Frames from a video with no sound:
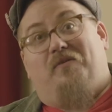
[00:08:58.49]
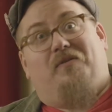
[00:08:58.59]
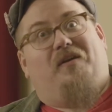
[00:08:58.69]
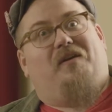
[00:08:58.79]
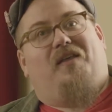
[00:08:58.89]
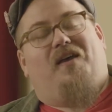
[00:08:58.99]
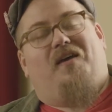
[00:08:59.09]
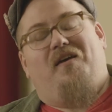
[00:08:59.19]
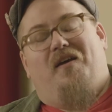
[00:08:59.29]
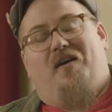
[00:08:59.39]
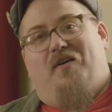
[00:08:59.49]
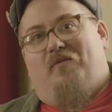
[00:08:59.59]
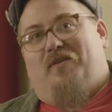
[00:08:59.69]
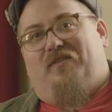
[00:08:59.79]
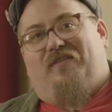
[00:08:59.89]
North Carolina,
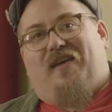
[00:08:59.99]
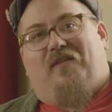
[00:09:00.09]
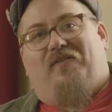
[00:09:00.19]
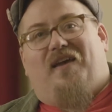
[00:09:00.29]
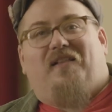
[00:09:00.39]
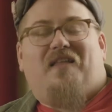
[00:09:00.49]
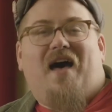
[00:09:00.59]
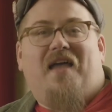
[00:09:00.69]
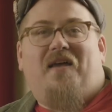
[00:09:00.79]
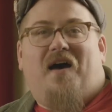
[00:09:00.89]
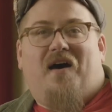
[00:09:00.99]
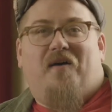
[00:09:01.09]
which sounds like a lot.